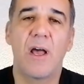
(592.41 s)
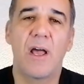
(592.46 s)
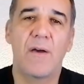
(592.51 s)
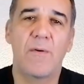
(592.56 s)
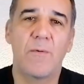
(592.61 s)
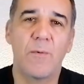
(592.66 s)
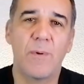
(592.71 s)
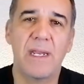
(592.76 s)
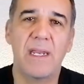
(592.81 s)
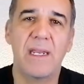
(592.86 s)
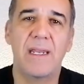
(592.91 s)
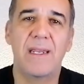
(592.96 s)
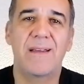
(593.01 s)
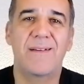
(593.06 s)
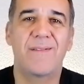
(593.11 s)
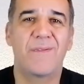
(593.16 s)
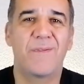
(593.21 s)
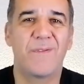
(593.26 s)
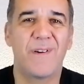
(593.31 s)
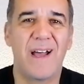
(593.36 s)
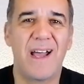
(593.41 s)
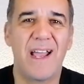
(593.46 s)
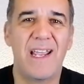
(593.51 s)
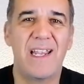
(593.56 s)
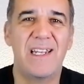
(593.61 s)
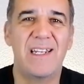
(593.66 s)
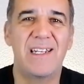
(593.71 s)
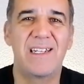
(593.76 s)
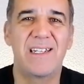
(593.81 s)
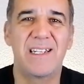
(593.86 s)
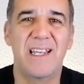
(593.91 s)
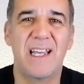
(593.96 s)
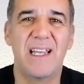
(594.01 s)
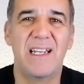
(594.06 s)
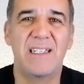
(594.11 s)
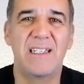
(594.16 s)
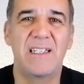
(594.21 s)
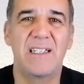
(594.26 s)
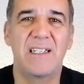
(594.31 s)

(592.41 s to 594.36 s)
we find that